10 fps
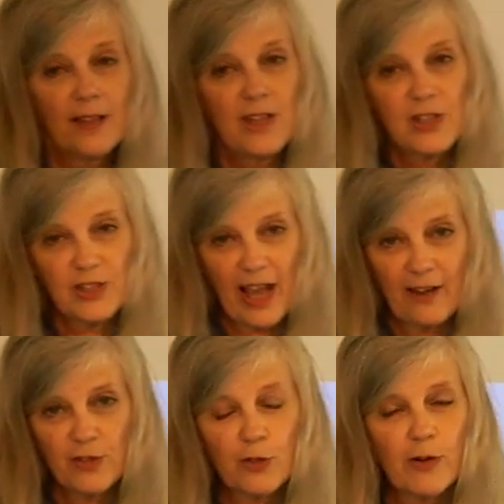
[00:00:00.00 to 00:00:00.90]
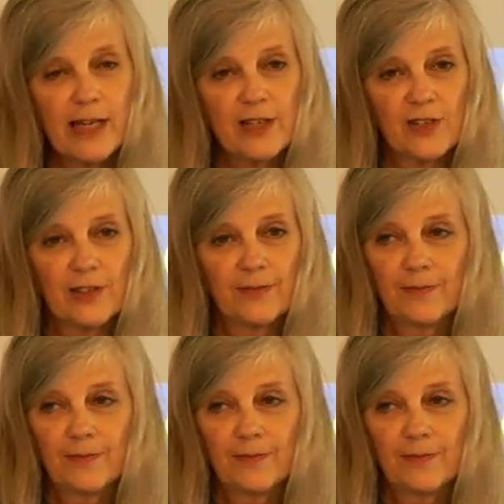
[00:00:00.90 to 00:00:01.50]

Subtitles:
This saves trees.